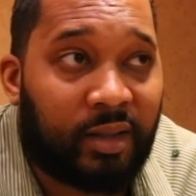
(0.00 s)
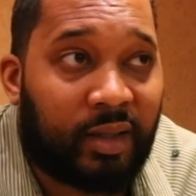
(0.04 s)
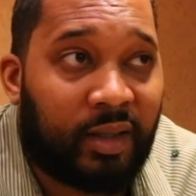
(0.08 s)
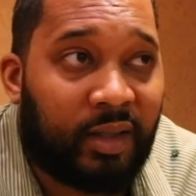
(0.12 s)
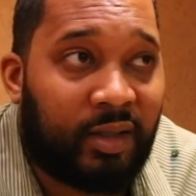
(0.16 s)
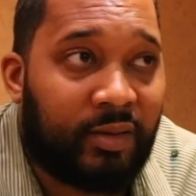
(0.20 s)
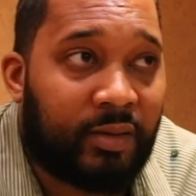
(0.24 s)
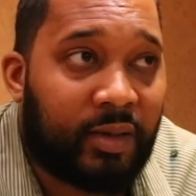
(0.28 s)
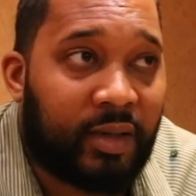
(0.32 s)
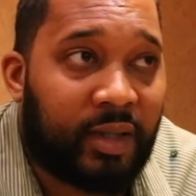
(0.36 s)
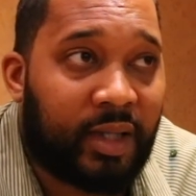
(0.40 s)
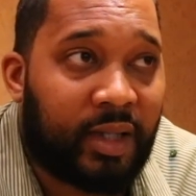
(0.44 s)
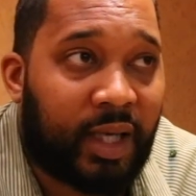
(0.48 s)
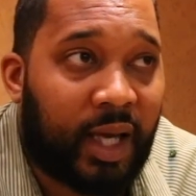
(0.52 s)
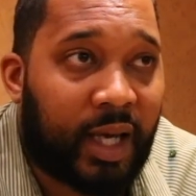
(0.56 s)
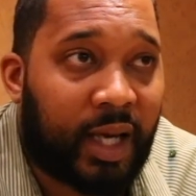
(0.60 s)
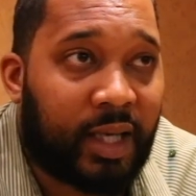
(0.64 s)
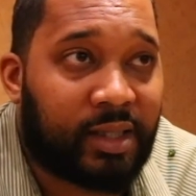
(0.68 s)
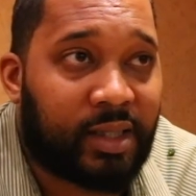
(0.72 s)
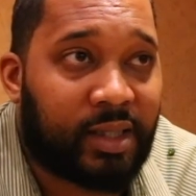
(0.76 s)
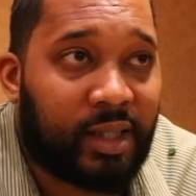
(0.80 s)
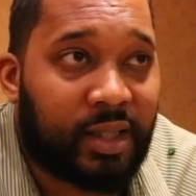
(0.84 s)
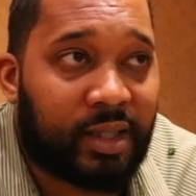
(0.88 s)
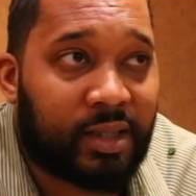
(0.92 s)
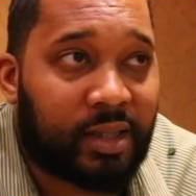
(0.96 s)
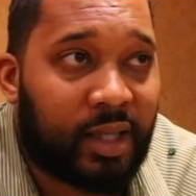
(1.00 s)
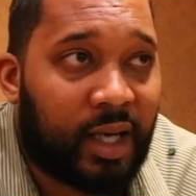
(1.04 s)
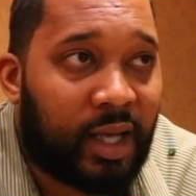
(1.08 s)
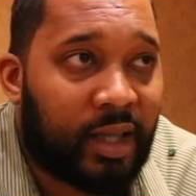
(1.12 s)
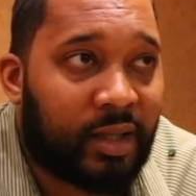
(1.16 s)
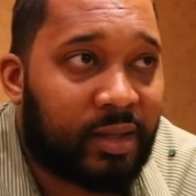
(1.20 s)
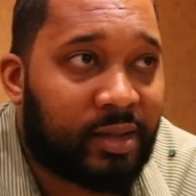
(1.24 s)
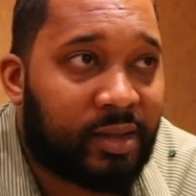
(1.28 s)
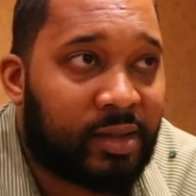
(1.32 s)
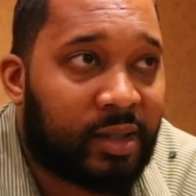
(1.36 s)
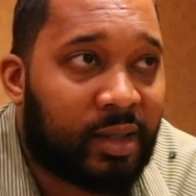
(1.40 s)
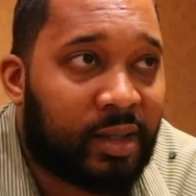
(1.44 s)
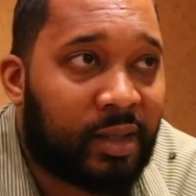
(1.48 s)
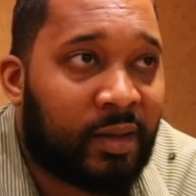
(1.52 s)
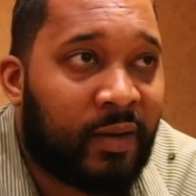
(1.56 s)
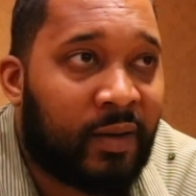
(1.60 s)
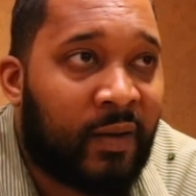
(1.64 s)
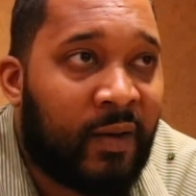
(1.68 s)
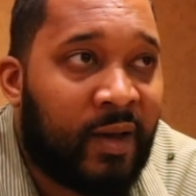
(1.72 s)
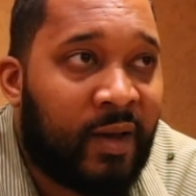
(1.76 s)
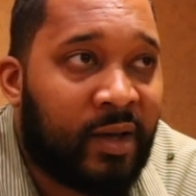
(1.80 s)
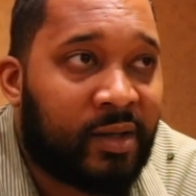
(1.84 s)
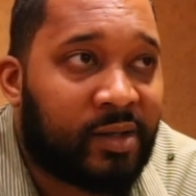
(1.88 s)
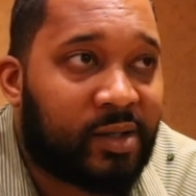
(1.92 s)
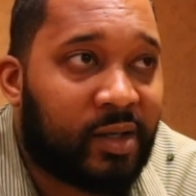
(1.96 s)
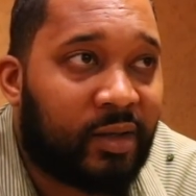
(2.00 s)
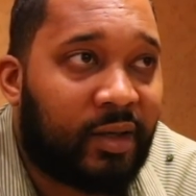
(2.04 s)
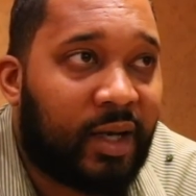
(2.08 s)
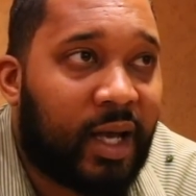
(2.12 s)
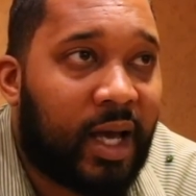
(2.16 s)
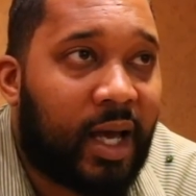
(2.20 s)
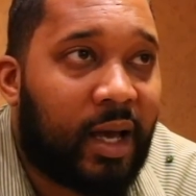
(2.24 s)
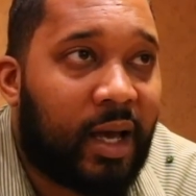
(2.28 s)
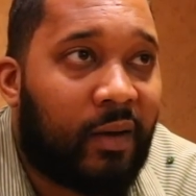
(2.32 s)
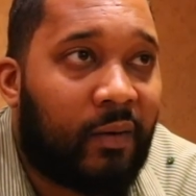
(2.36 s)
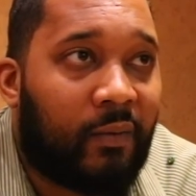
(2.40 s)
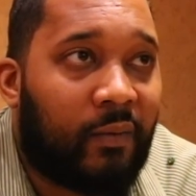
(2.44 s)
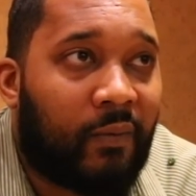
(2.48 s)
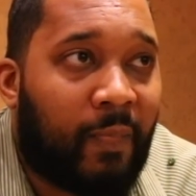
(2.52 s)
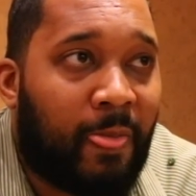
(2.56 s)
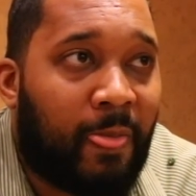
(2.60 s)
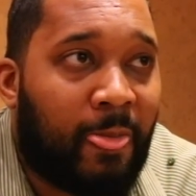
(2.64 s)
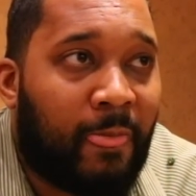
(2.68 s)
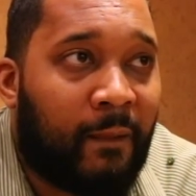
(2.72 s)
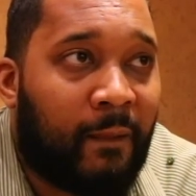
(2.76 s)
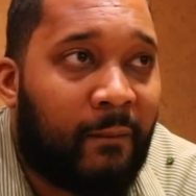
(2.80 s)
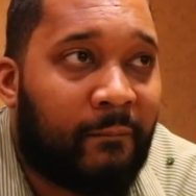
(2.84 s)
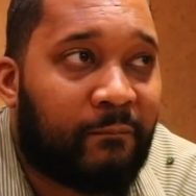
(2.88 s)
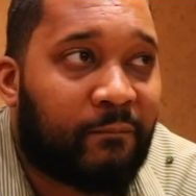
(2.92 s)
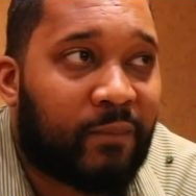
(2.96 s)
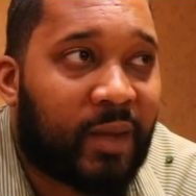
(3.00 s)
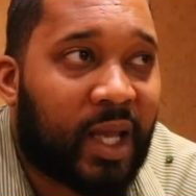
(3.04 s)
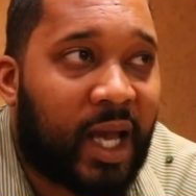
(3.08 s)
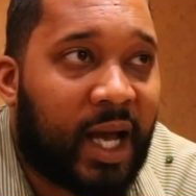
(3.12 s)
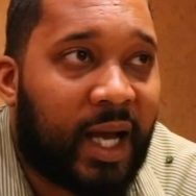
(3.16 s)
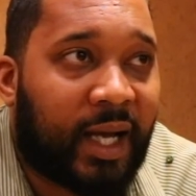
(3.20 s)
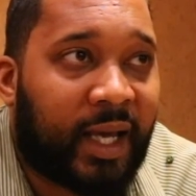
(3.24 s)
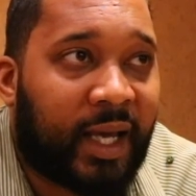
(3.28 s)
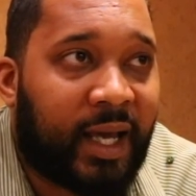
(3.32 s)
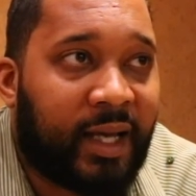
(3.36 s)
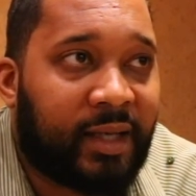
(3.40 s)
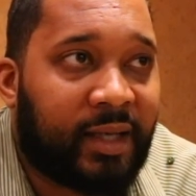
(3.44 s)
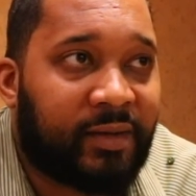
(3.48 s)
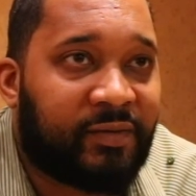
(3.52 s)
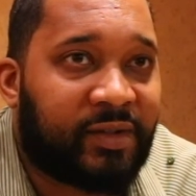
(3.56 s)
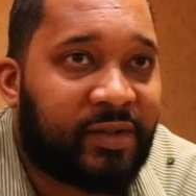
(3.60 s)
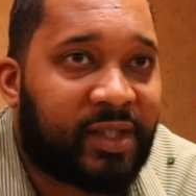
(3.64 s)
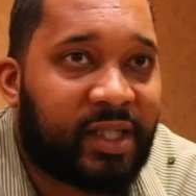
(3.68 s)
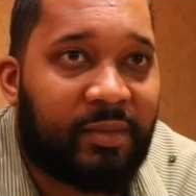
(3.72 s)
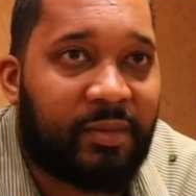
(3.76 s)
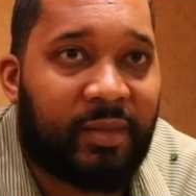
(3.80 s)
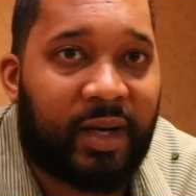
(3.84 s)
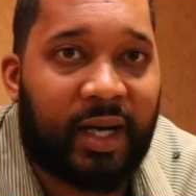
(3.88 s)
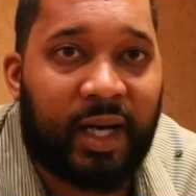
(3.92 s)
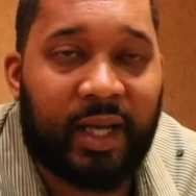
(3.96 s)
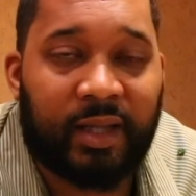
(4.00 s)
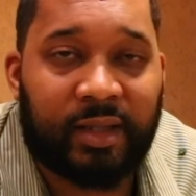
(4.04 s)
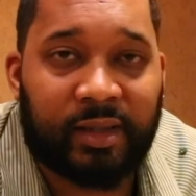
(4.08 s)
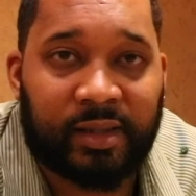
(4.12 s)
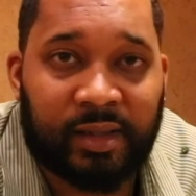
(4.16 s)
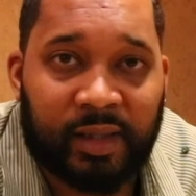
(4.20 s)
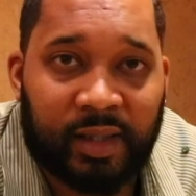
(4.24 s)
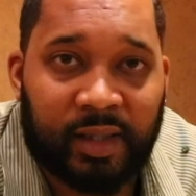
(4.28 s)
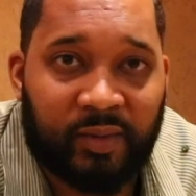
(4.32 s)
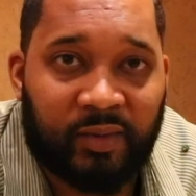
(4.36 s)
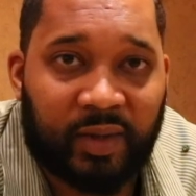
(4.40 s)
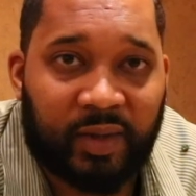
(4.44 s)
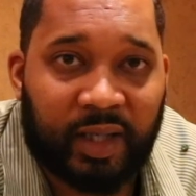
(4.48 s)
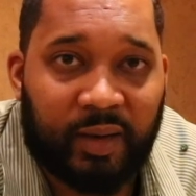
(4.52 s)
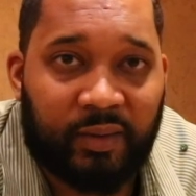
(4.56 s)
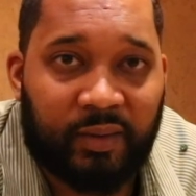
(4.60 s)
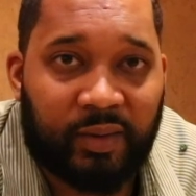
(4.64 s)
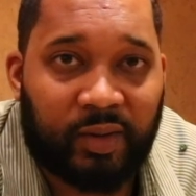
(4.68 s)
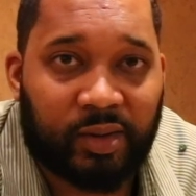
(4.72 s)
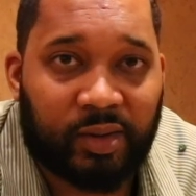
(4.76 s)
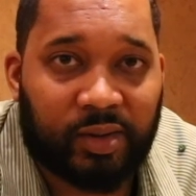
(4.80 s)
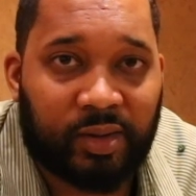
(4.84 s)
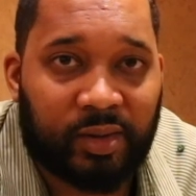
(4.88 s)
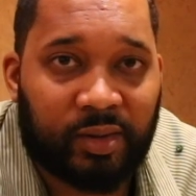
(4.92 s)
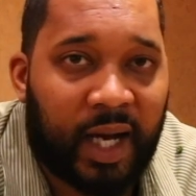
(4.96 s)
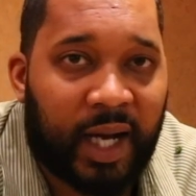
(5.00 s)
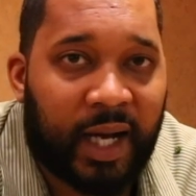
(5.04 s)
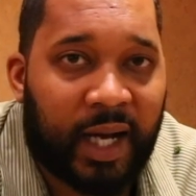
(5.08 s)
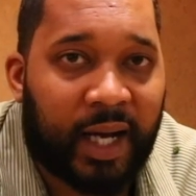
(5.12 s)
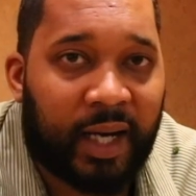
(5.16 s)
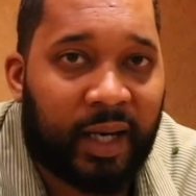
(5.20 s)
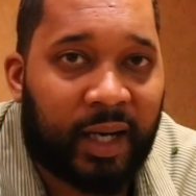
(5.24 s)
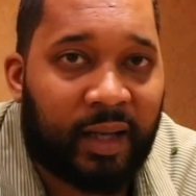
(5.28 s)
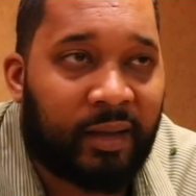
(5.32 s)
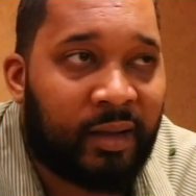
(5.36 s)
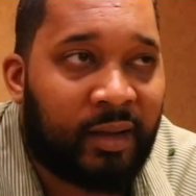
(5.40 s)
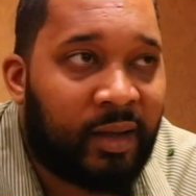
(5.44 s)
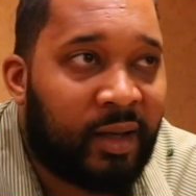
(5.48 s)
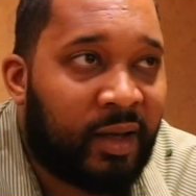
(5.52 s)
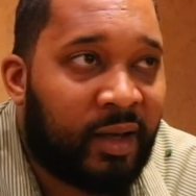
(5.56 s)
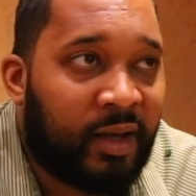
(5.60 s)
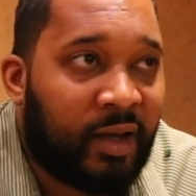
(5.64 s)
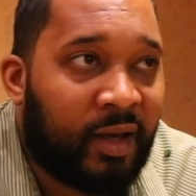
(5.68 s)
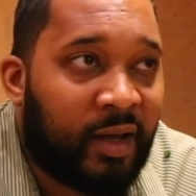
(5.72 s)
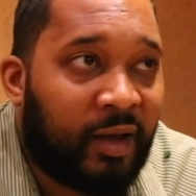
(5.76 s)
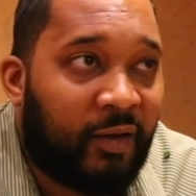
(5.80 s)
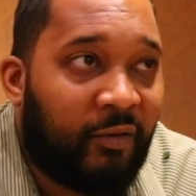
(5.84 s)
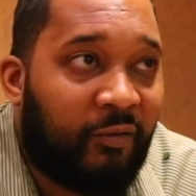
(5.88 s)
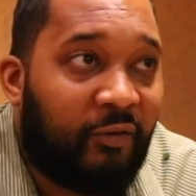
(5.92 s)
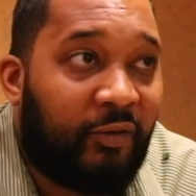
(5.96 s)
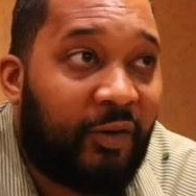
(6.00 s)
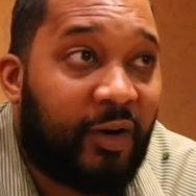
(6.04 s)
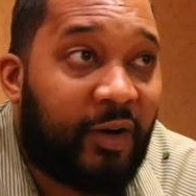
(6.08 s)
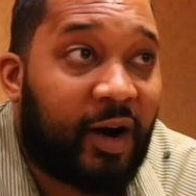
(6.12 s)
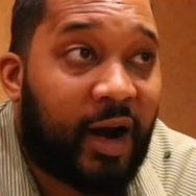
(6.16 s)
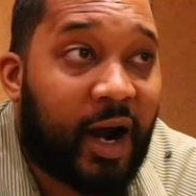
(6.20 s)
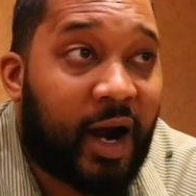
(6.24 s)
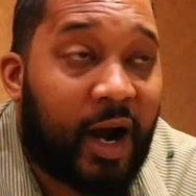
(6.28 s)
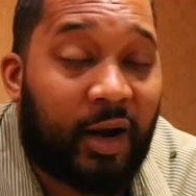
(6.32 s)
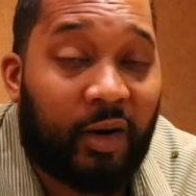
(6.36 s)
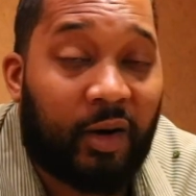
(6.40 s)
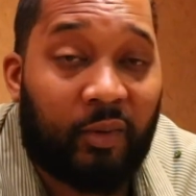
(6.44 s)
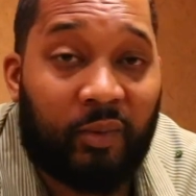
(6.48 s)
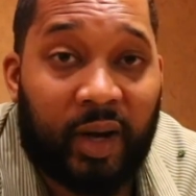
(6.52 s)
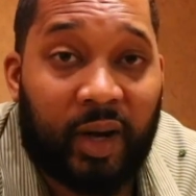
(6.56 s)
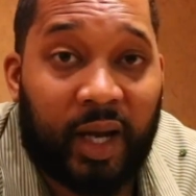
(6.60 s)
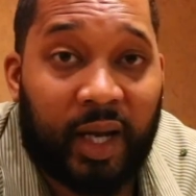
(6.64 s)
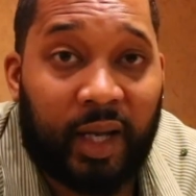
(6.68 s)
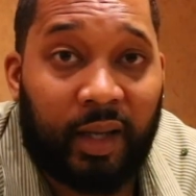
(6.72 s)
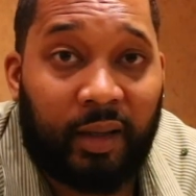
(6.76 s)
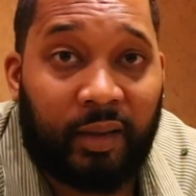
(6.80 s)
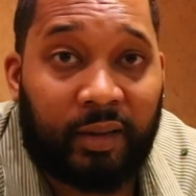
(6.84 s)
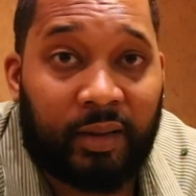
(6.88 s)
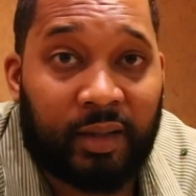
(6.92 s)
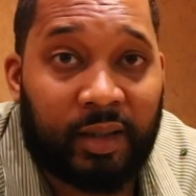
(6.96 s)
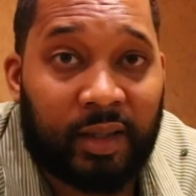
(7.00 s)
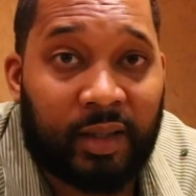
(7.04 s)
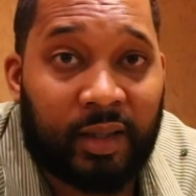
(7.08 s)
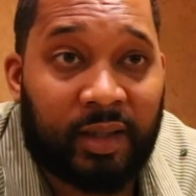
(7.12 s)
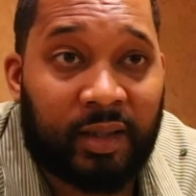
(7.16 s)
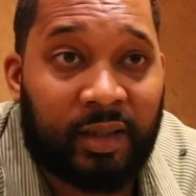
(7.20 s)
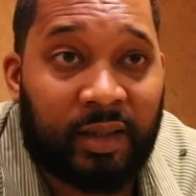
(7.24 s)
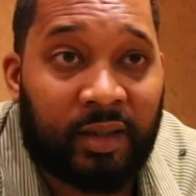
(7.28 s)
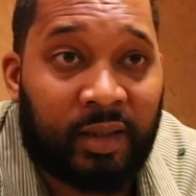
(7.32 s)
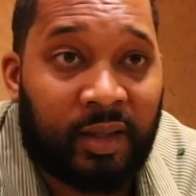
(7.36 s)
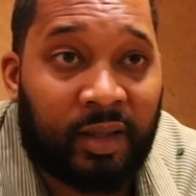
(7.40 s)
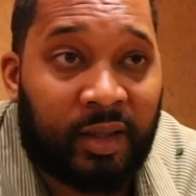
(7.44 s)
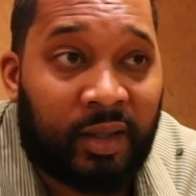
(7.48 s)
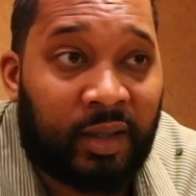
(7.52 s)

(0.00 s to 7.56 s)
You know, he can't see his other son. So now I can't even see my other son when I want to. I gotta figure out a way to